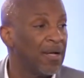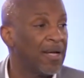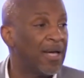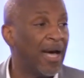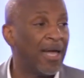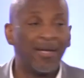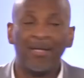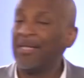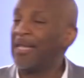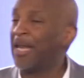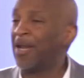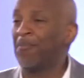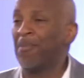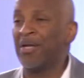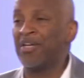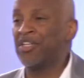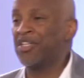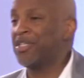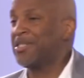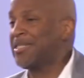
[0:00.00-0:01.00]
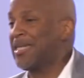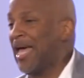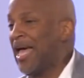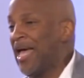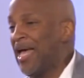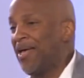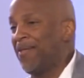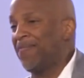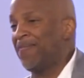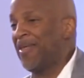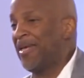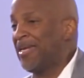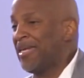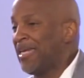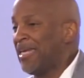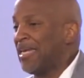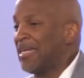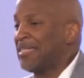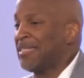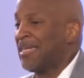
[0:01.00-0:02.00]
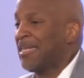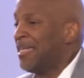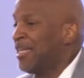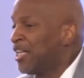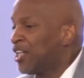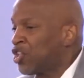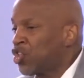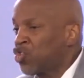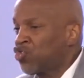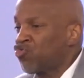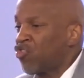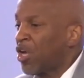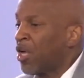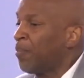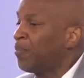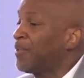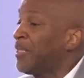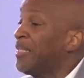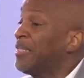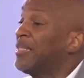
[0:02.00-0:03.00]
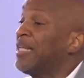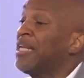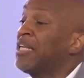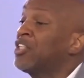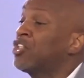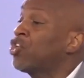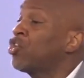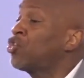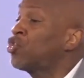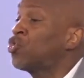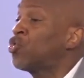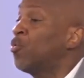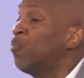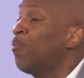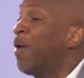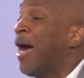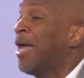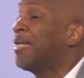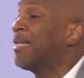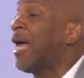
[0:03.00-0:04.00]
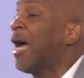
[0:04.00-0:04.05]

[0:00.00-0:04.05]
Got to let him understand that he is inextricably linked to my